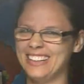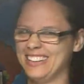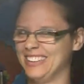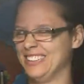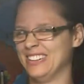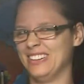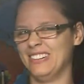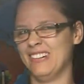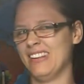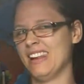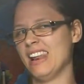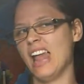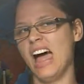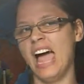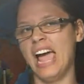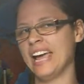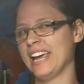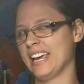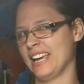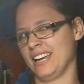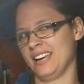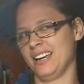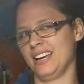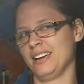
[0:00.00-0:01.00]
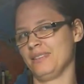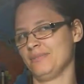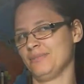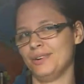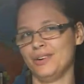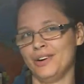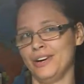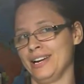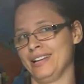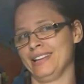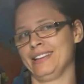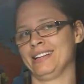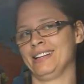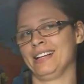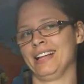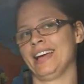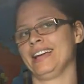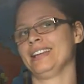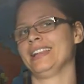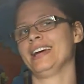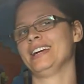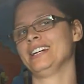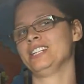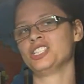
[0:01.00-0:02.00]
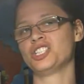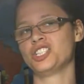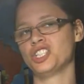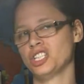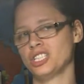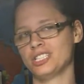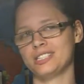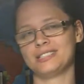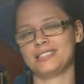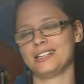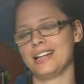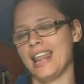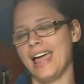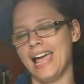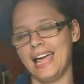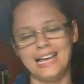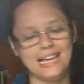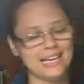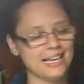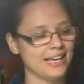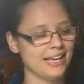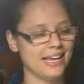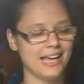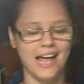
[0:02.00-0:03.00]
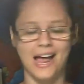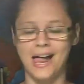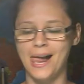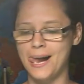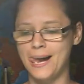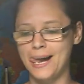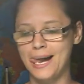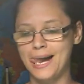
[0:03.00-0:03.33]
you know, liking him or anything like that. It's just like, yeah.